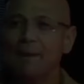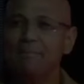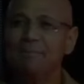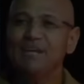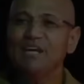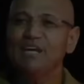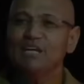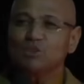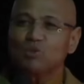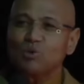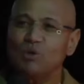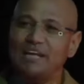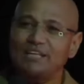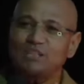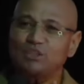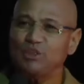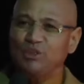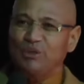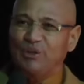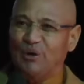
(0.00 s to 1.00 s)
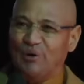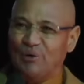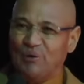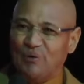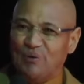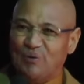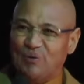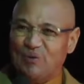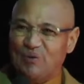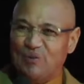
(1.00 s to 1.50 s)
here to let you know
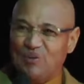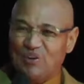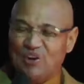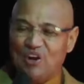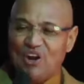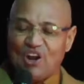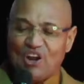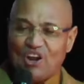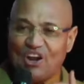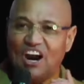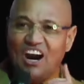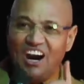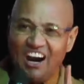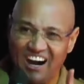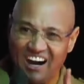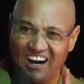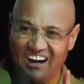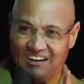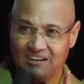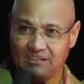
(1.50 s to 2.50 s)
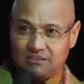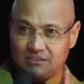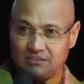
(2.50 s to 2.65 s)
God